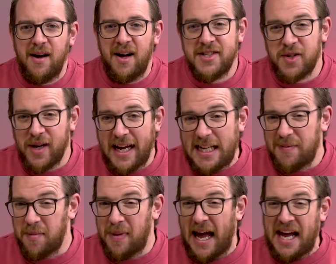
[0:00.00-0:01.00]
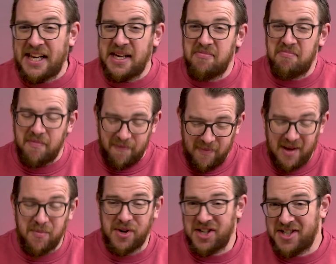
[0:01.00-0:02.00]
Also, I hate to be petty,
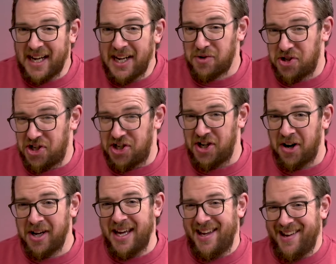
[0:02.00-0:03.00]
but Casado's shy.